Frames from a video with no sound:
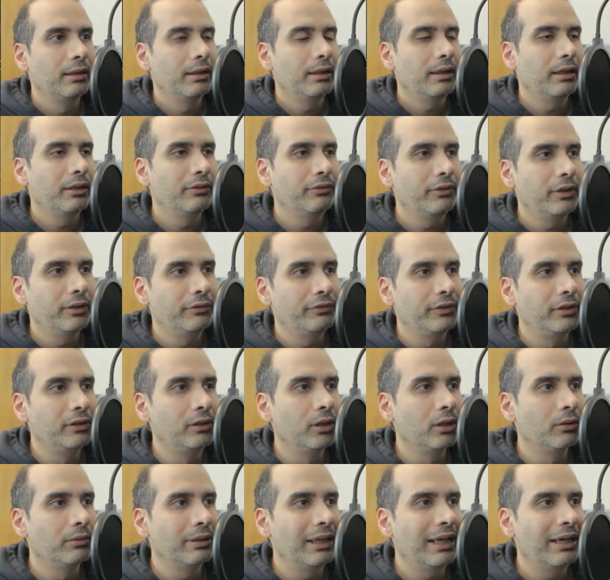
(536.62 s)
If you
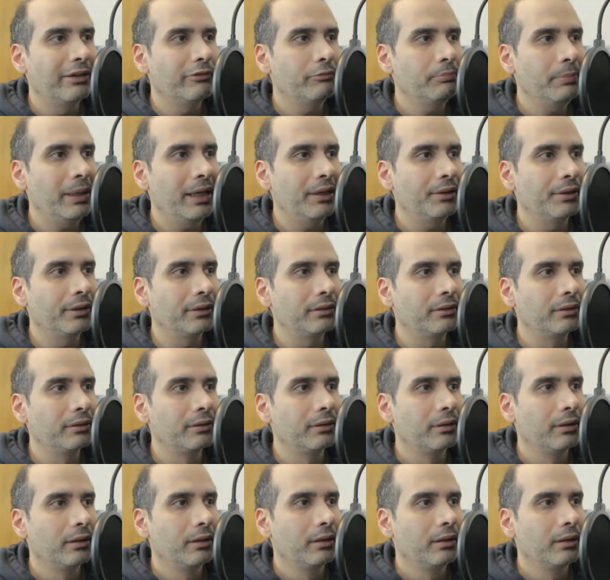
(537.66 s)
don't have parent